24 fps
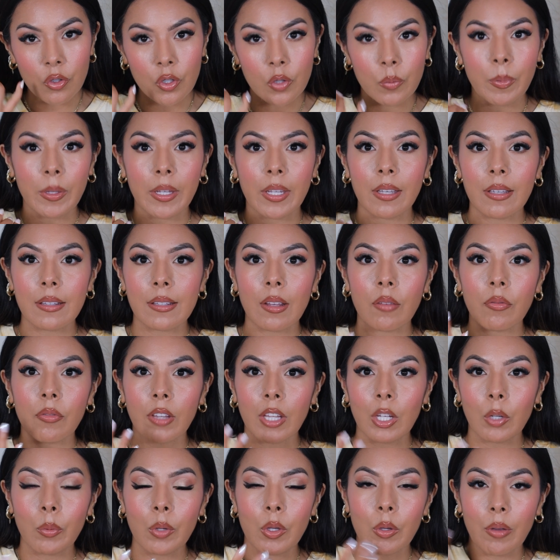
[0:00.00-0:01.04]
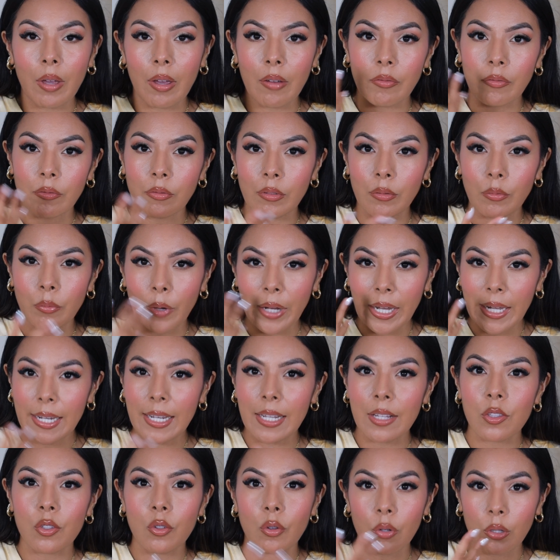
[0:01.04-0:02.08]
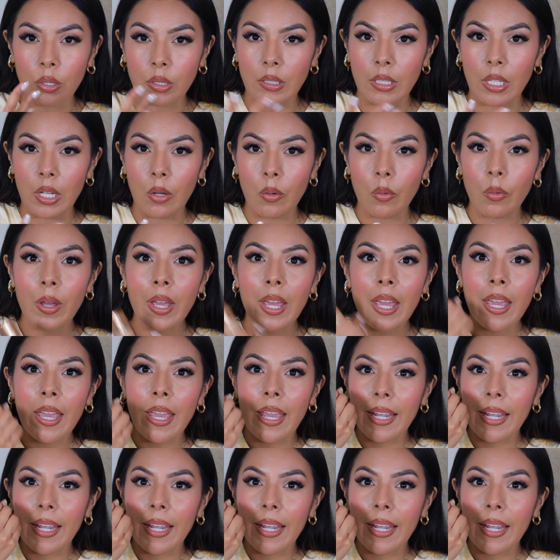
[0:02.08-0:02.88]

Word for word: just because I feel like when you have radiance or glow,